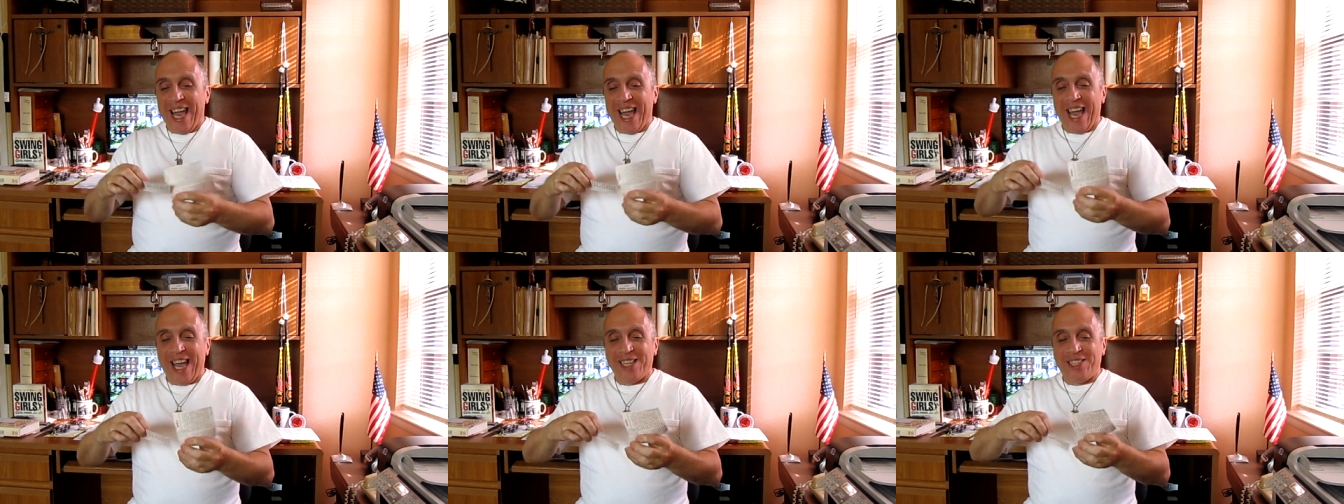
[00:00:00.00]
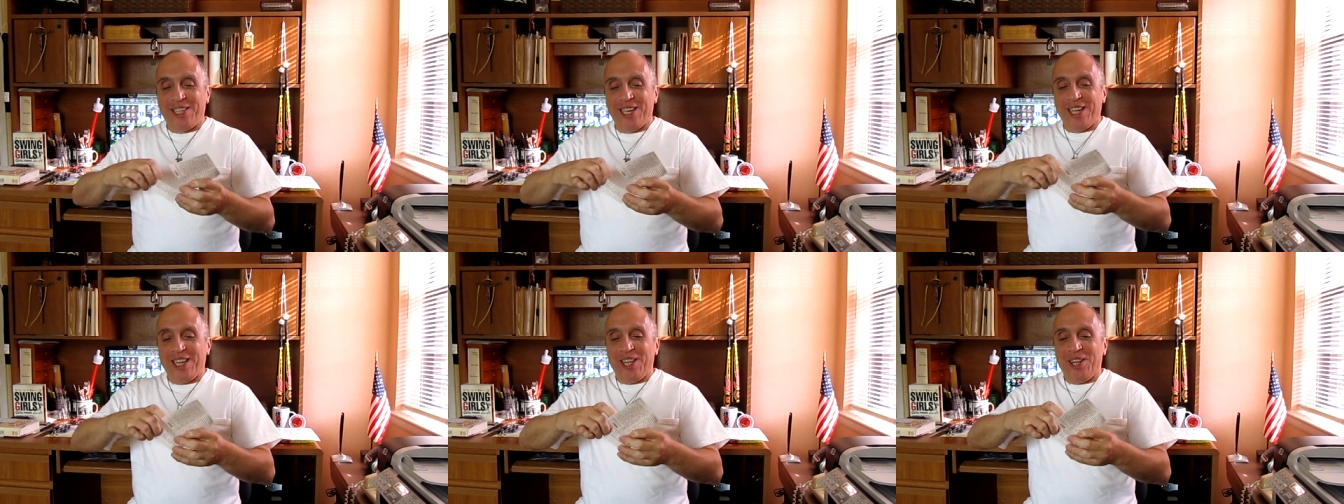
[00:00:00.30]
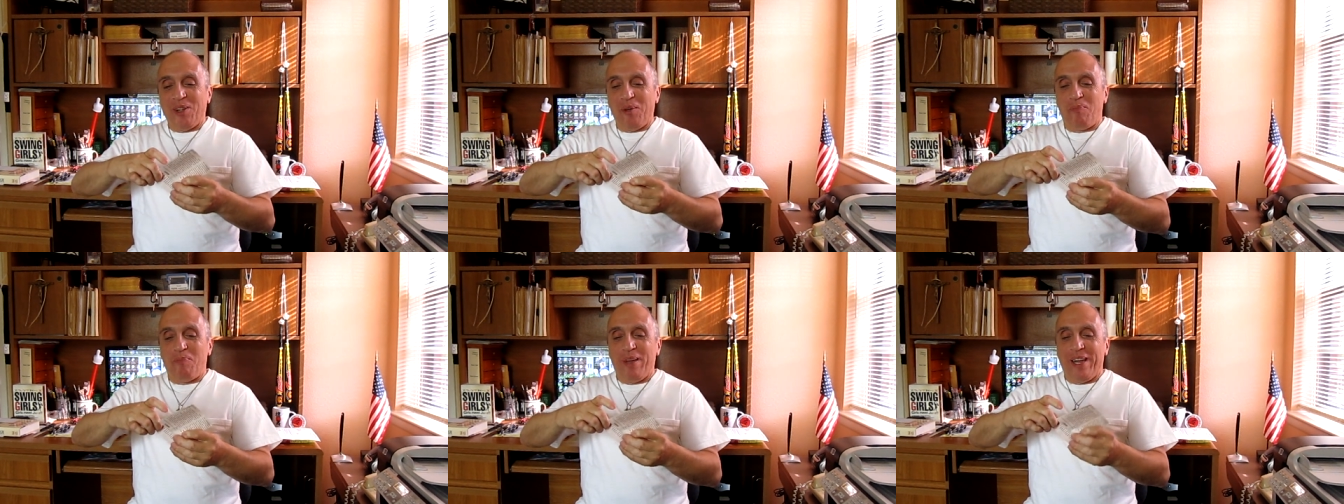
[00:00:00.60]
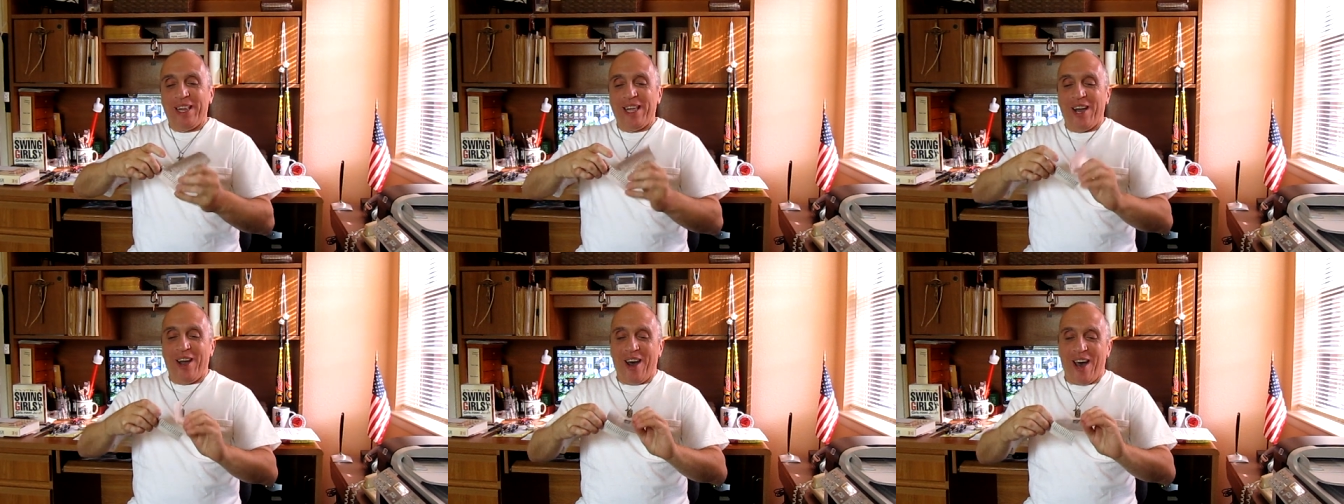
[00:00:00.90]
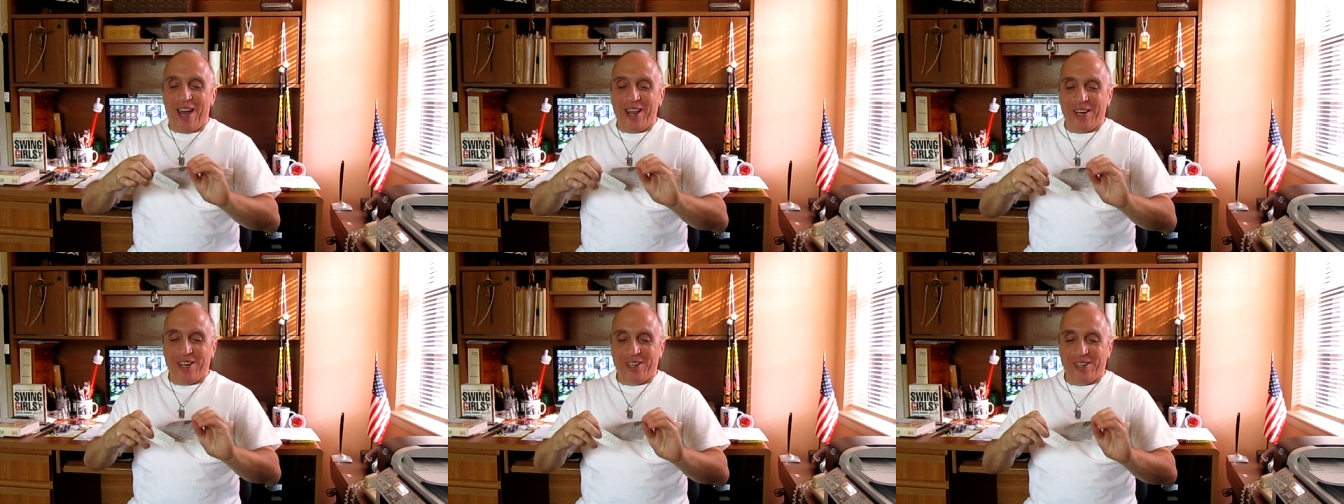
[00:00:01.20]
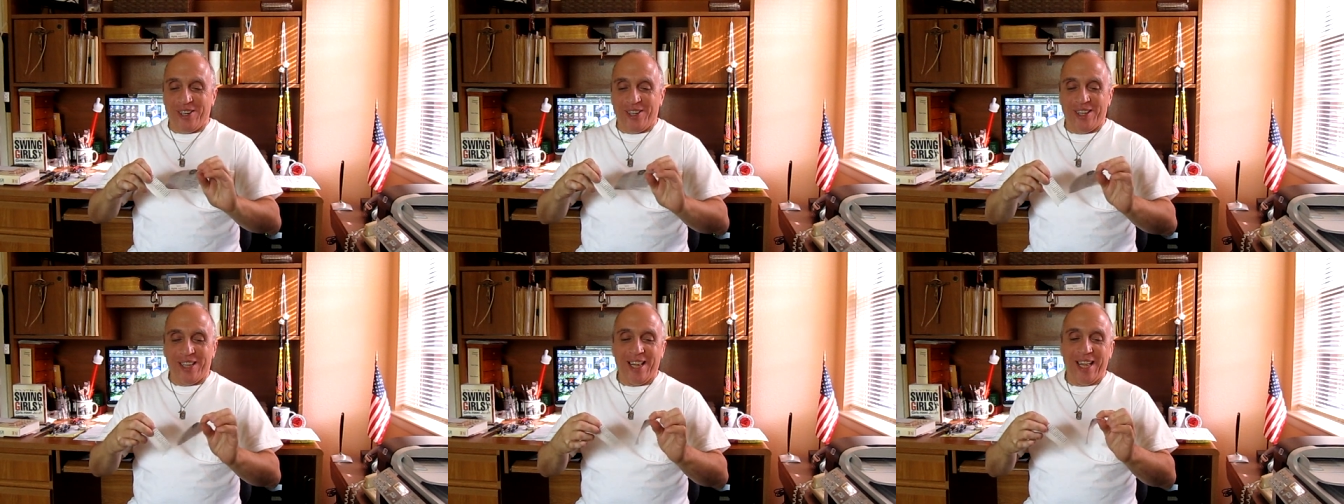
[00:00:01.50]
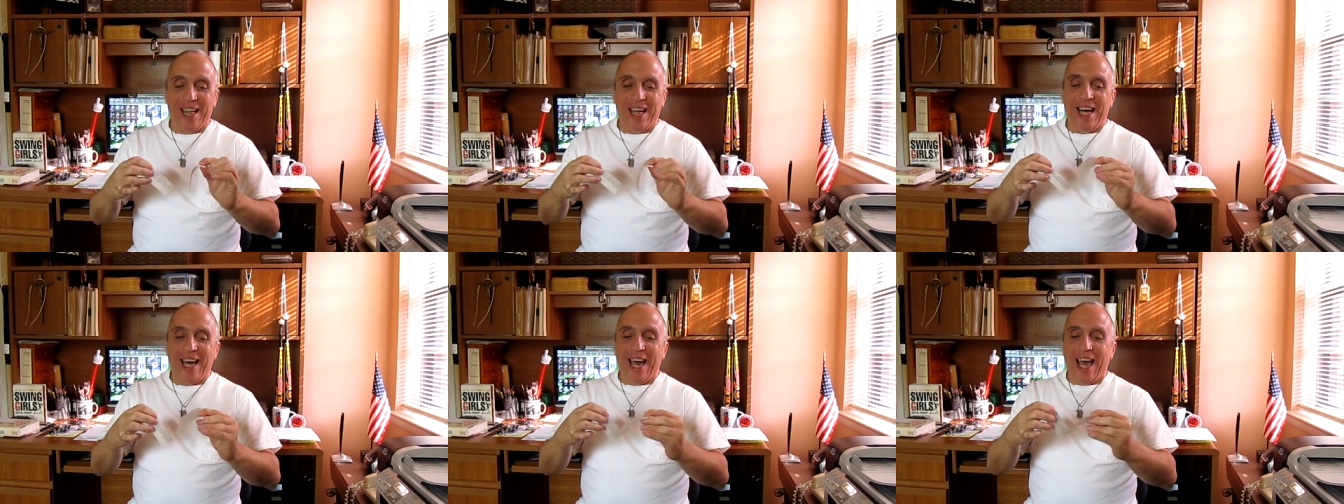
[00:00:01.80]
here's a little video article
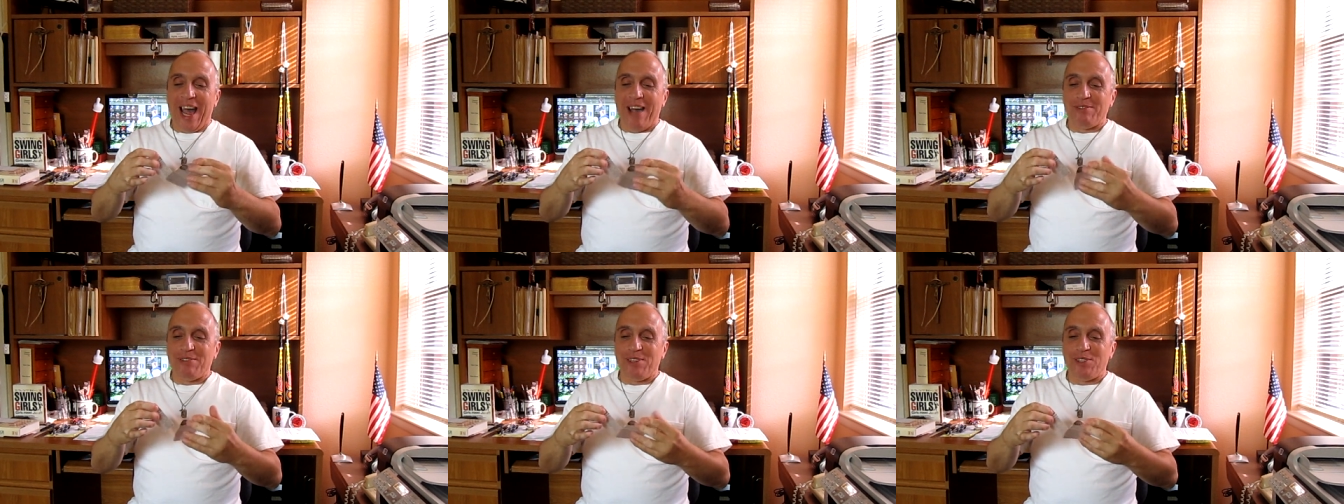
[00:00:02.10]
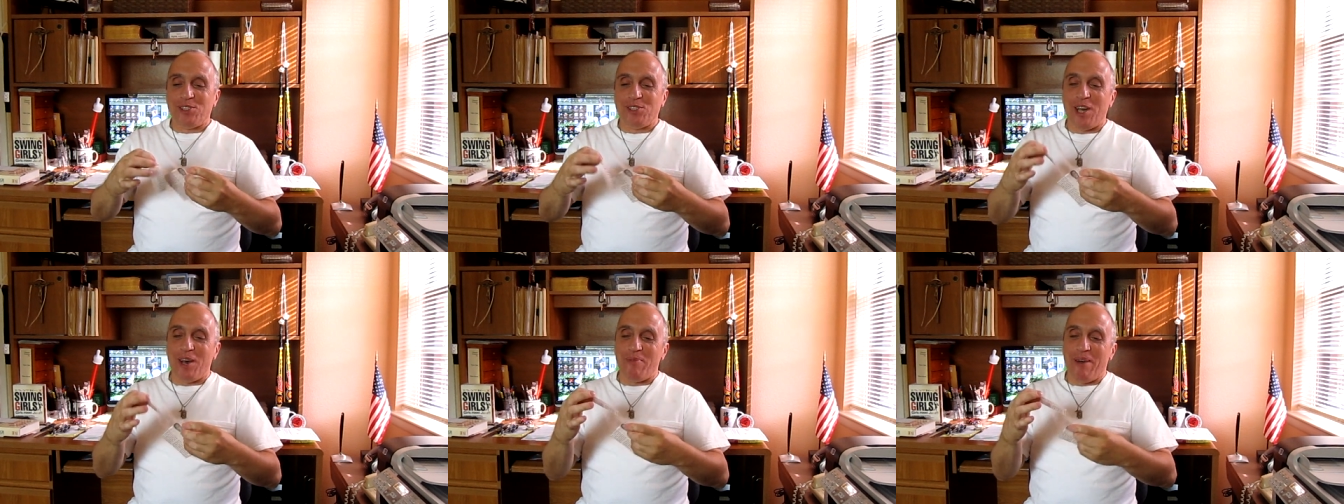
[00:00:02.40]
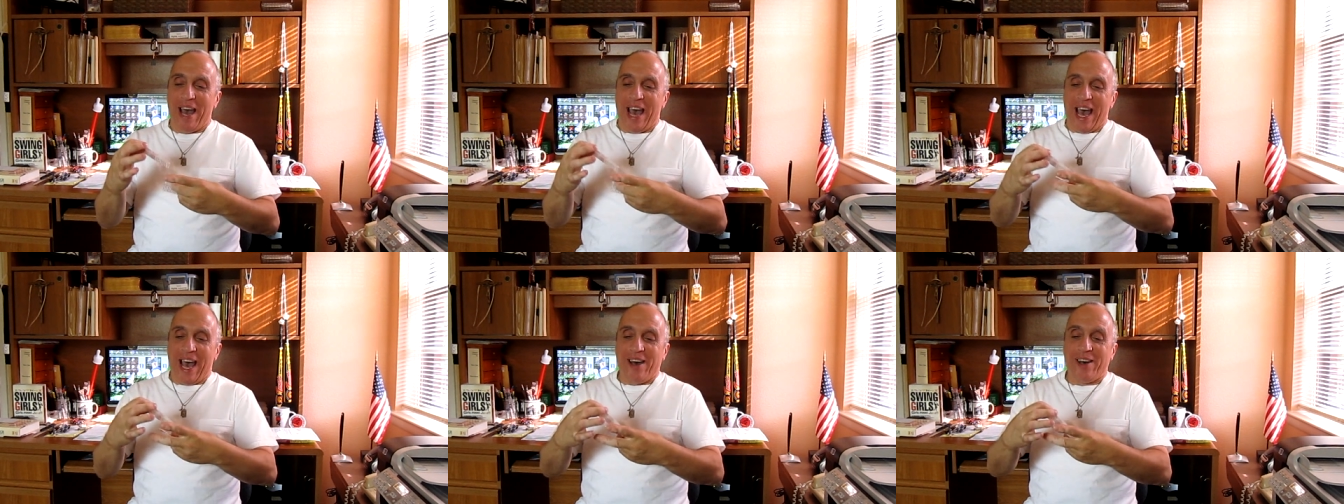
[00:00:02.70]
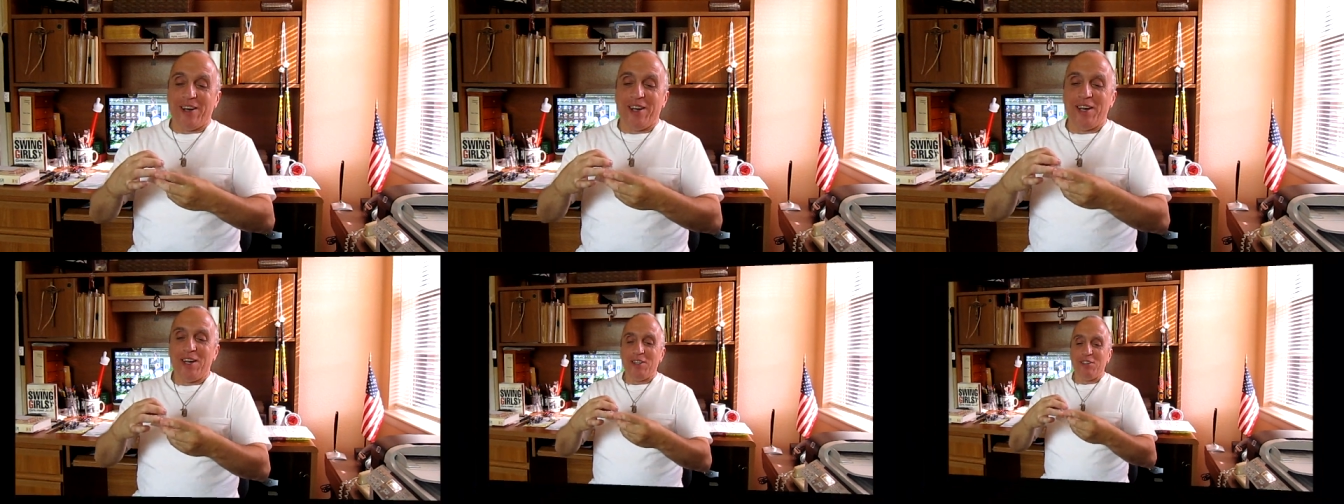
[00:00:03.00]
after somehow